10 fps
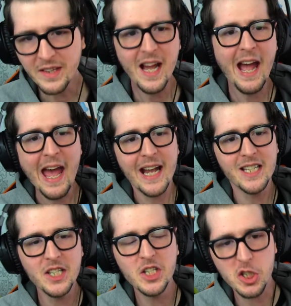the heck
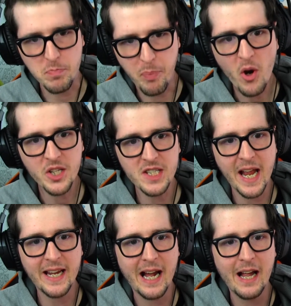does a sports
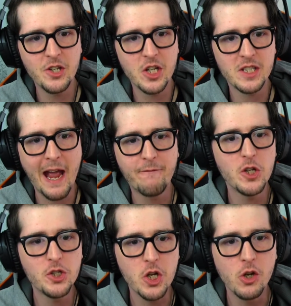psychologist have to
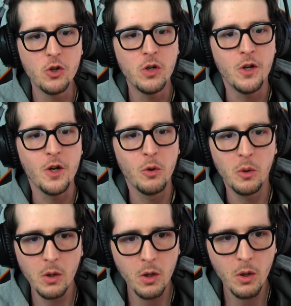do?
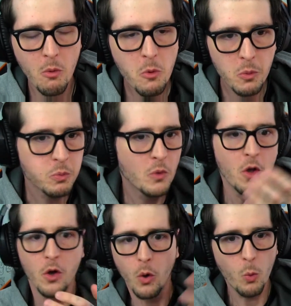Whoa.
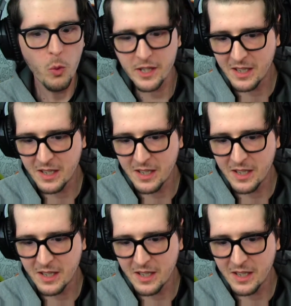With